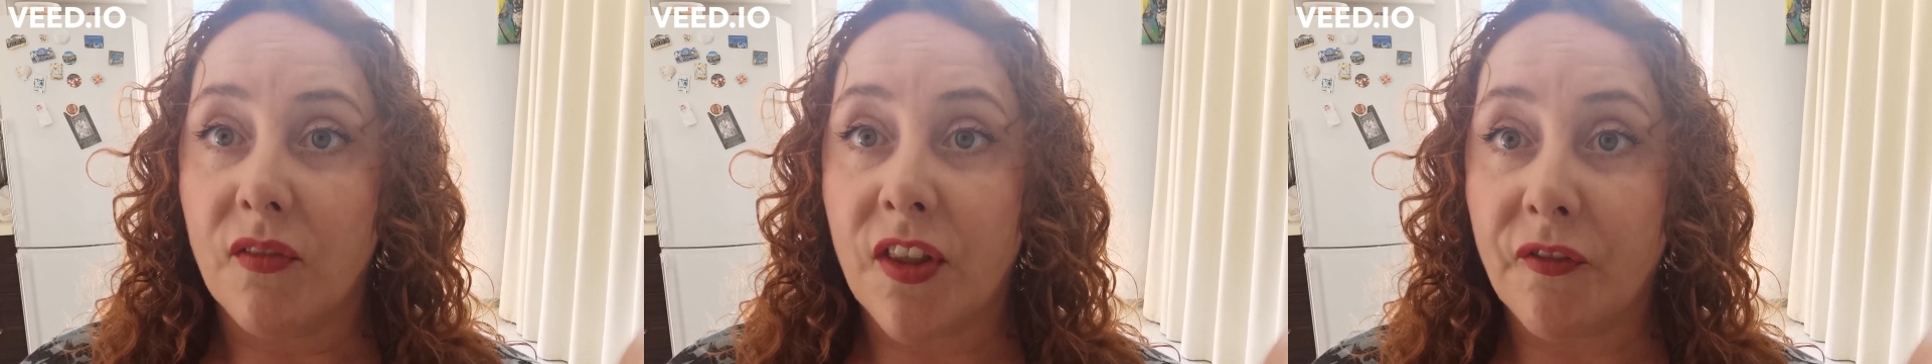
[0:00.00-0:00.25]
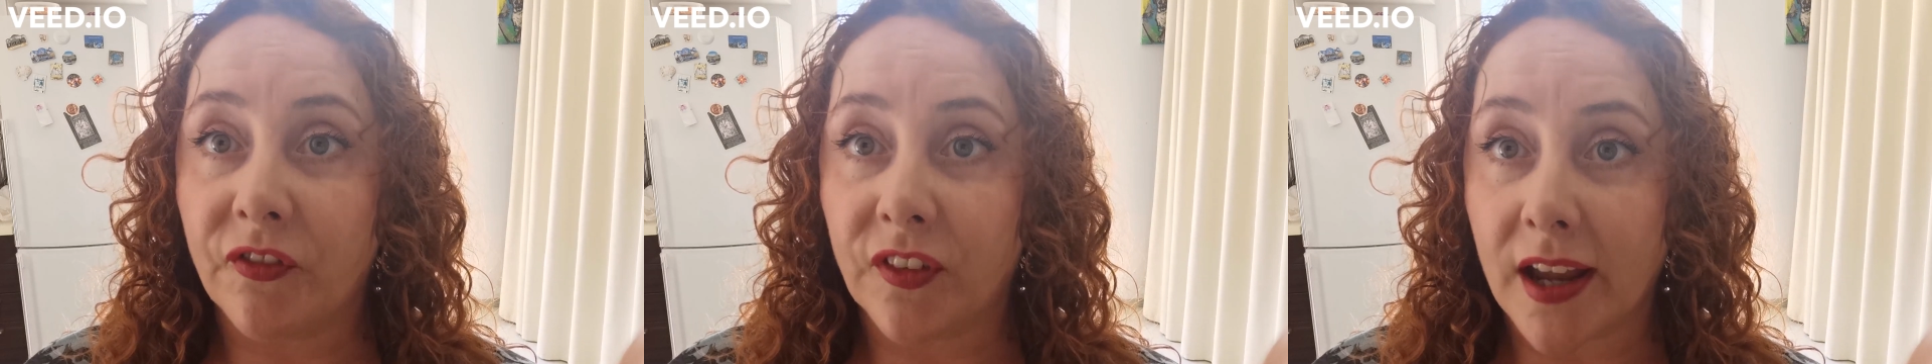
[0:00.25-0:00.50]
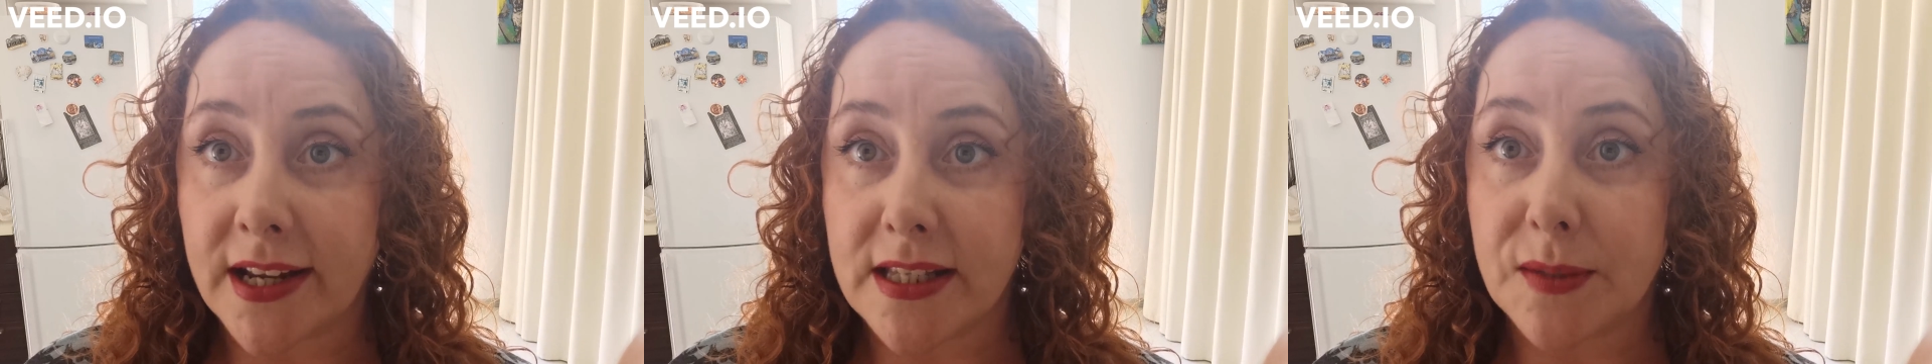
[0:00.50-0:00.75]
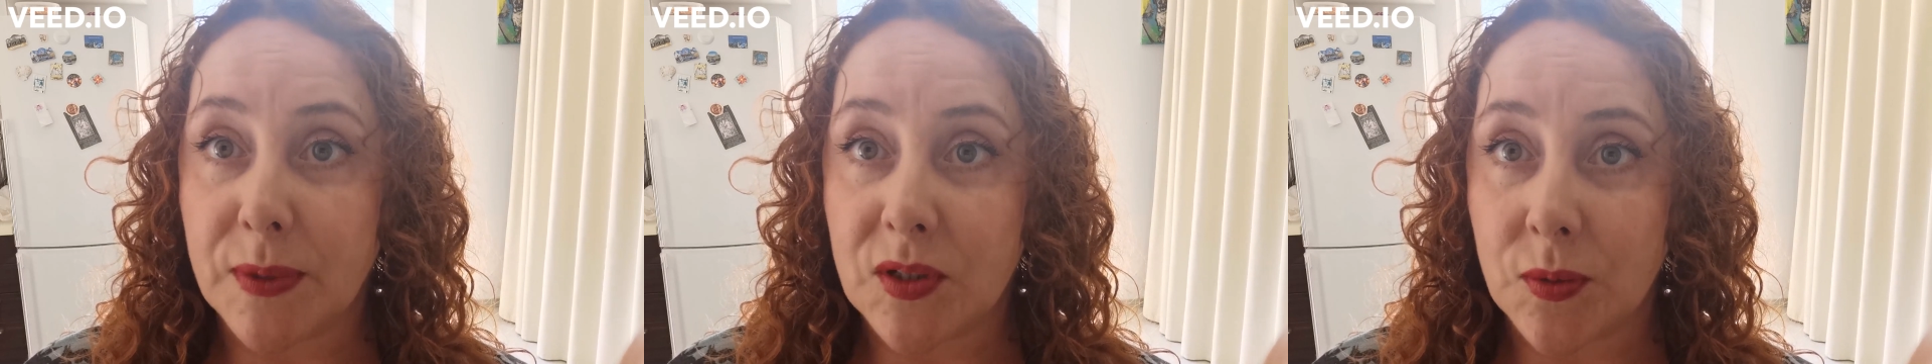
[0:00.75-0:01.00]
the
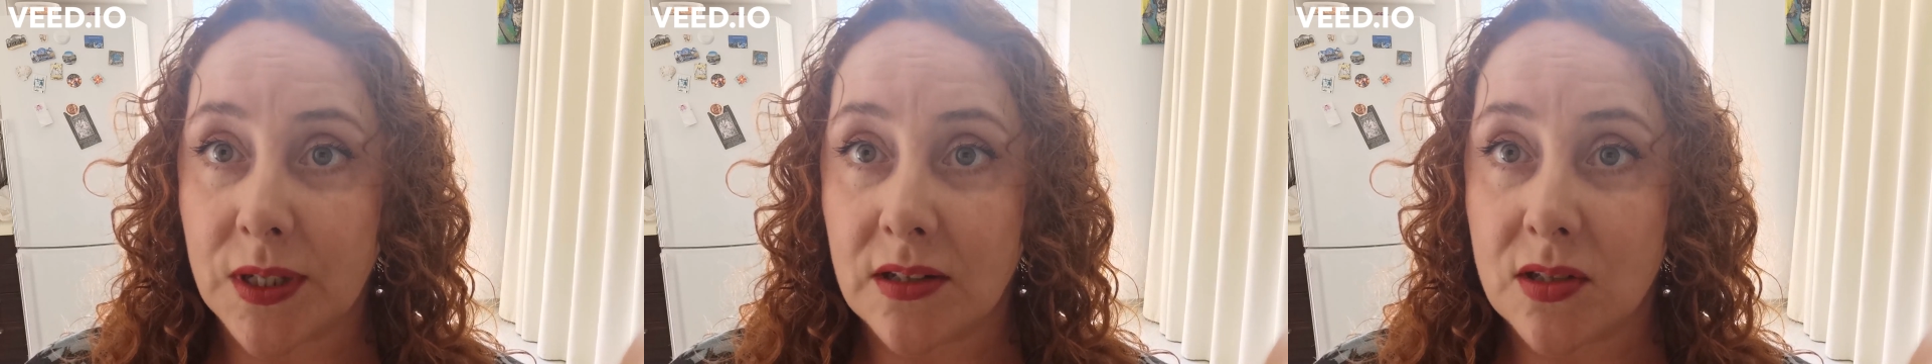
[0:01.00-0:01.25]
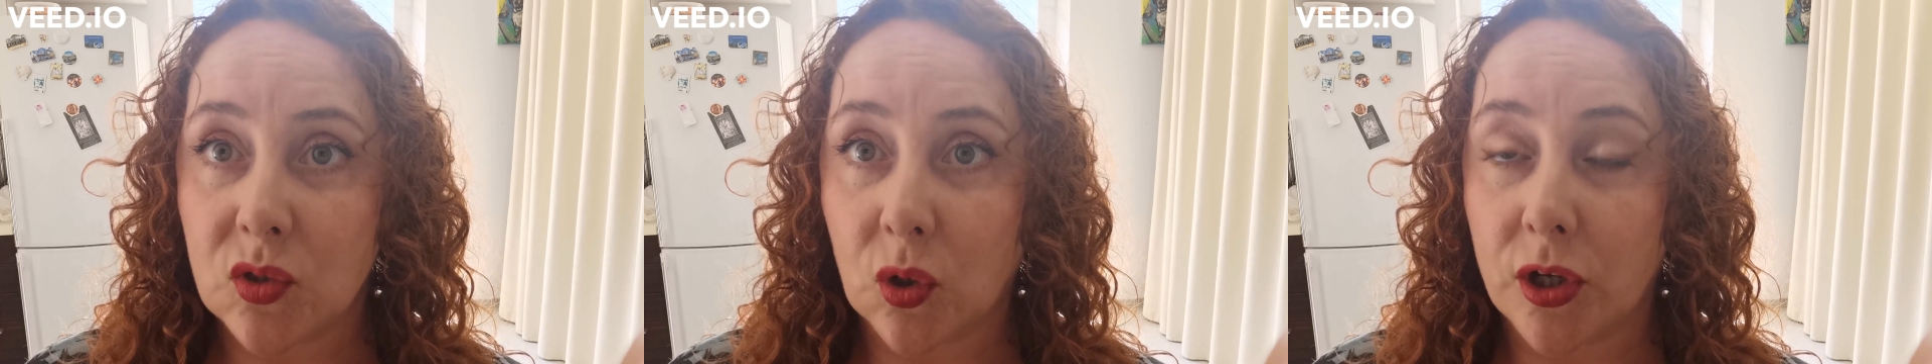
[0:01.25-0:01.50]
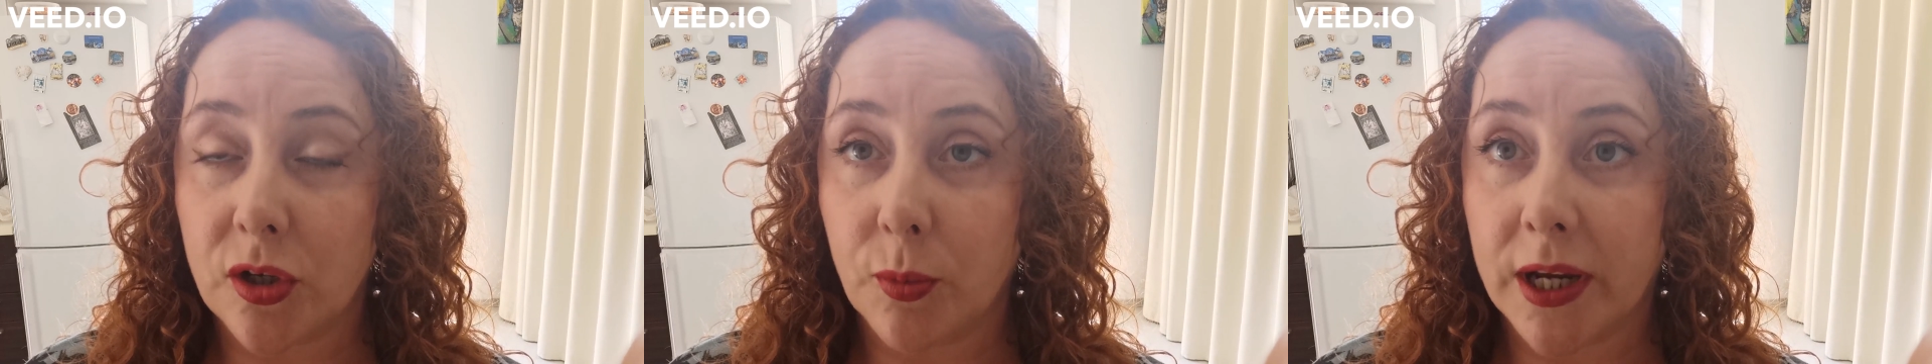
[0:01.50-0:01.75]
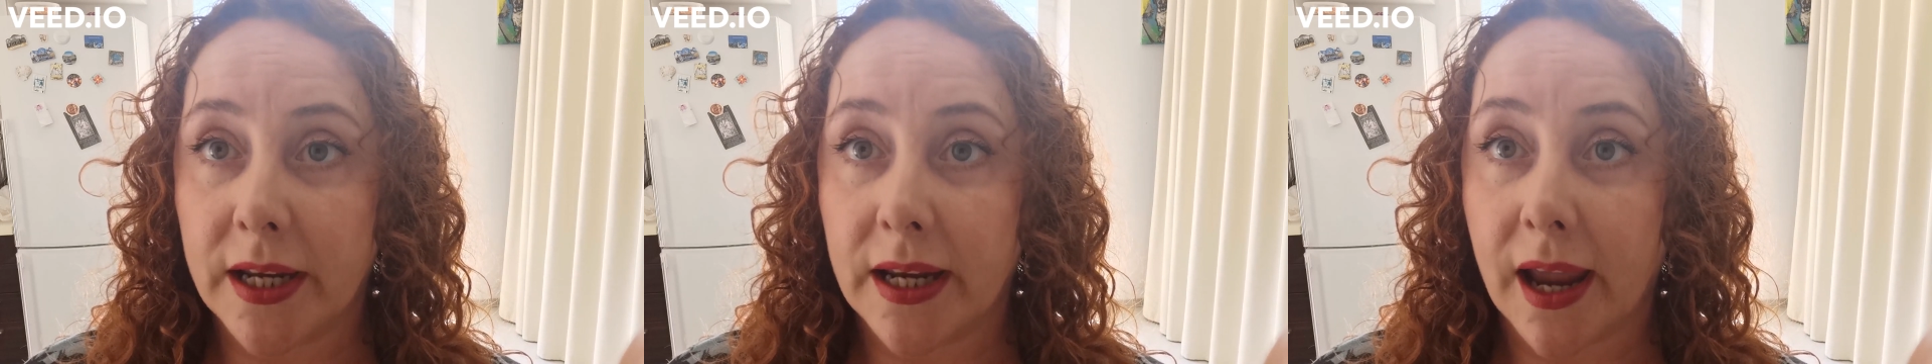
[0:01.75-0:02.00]
flights between
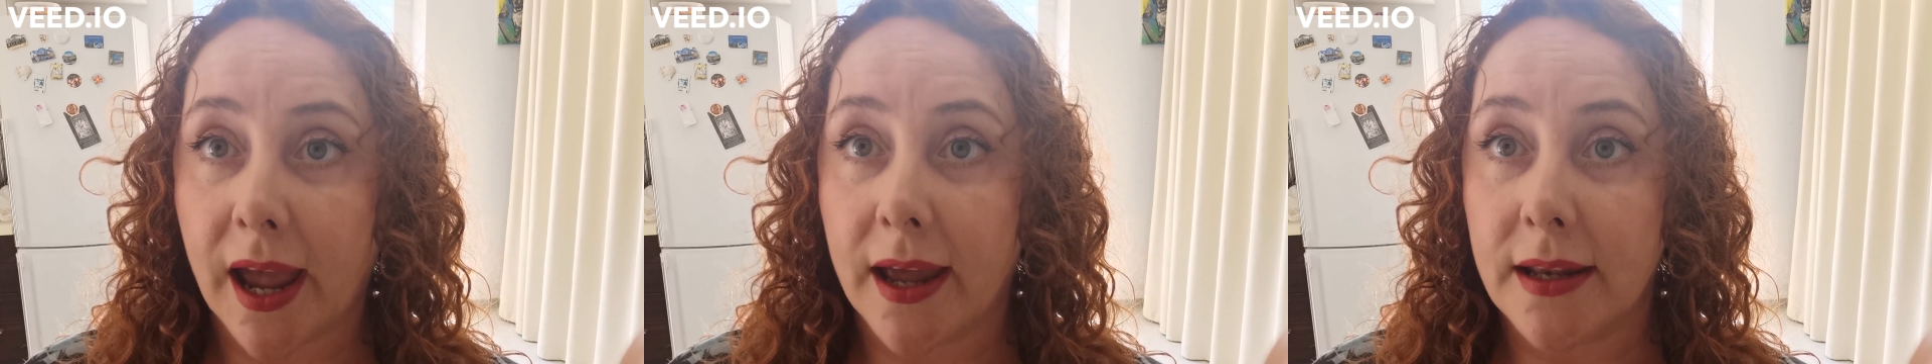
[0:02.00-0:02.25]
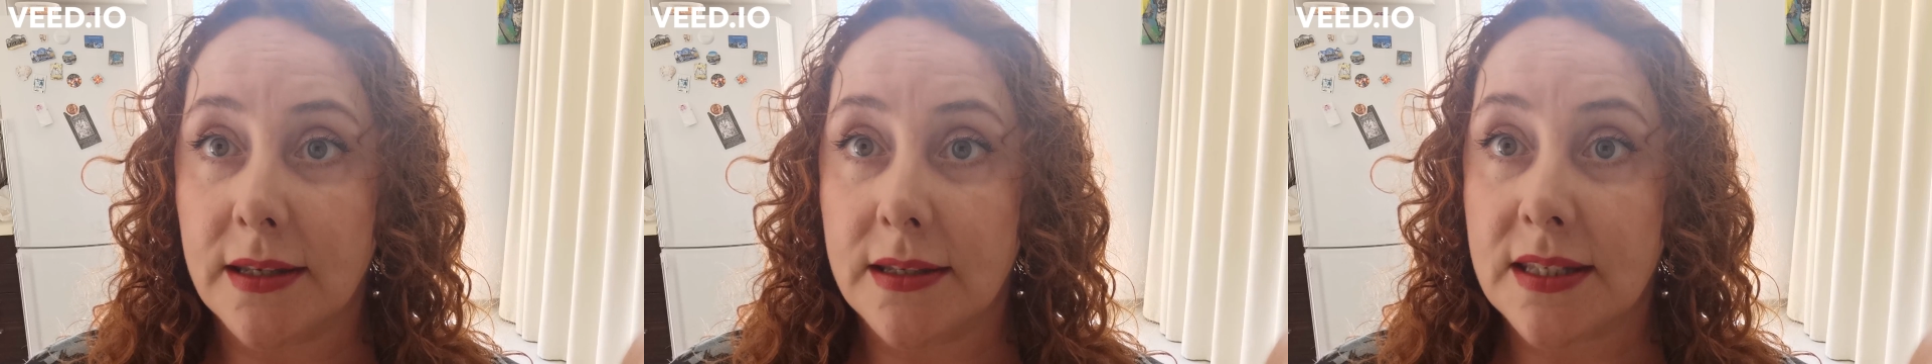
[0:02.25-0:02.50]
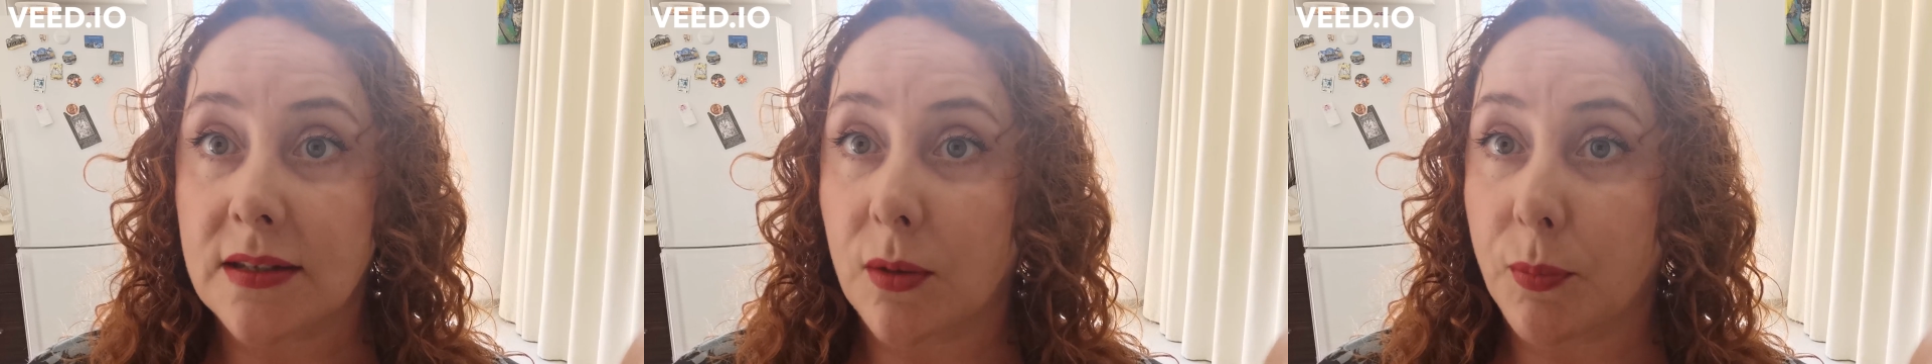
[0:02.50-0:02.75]
Stornoway and